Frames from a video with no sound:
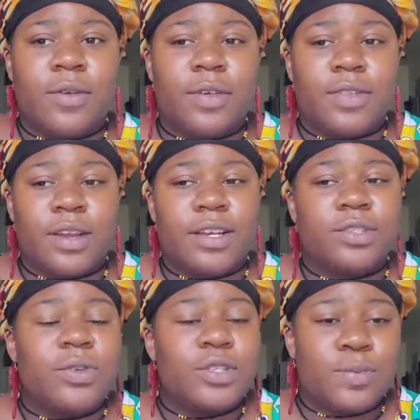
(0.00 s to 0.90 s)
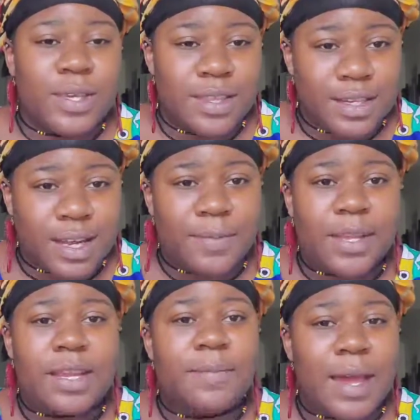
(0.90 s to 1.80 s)
there is going to be the
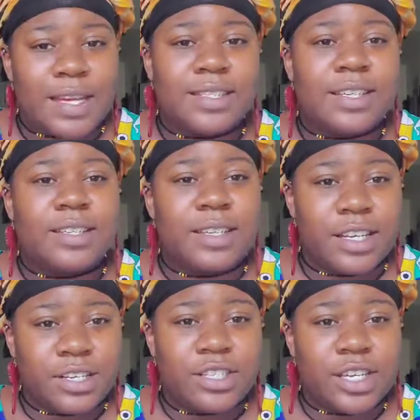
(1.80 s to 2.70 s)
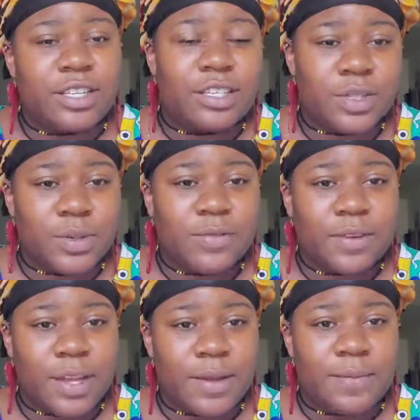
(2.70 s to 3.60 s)
dominant masculine energy in the twin
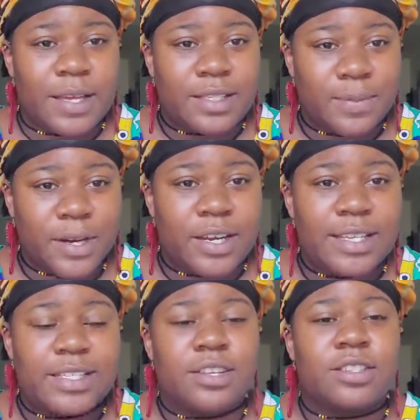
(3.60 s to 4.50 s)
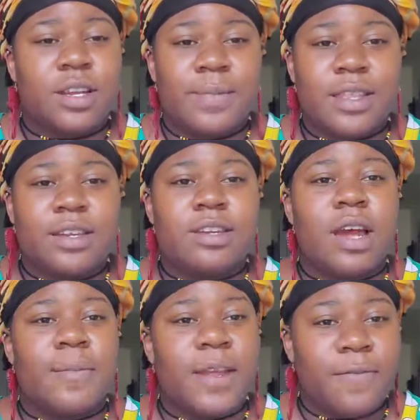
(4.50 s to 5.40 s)
flame experience. There's going to be the
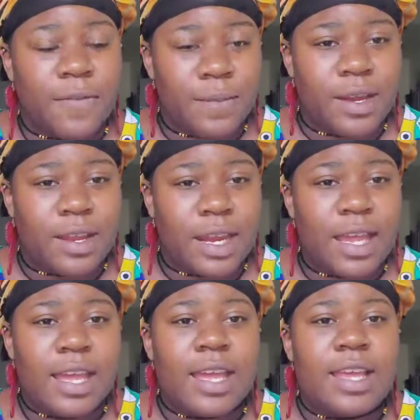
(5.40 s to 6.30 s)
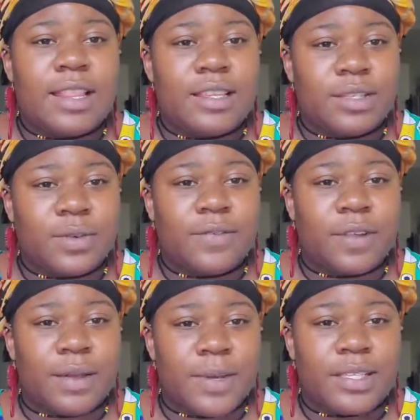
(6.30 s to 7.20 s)
dominant feminine in the twin
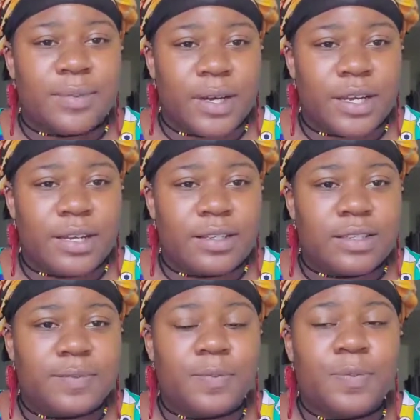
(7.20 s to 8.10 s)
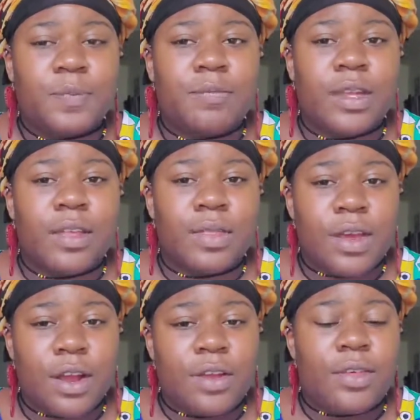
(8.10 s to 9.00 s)
flame experience.
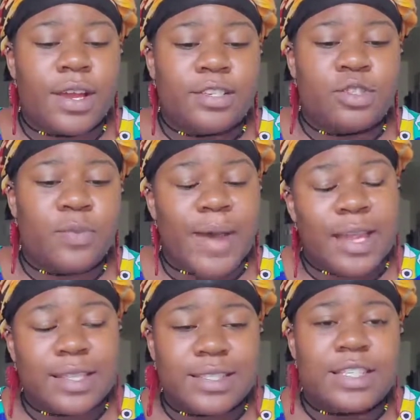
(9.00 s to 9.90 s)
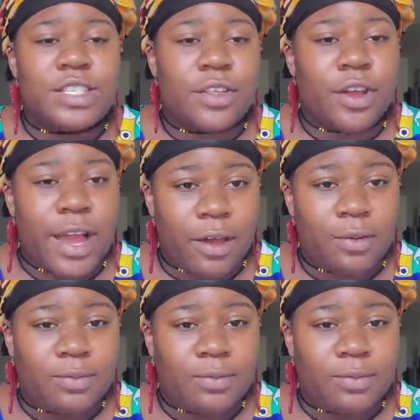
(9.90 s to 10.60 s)
They are there to balance each other out.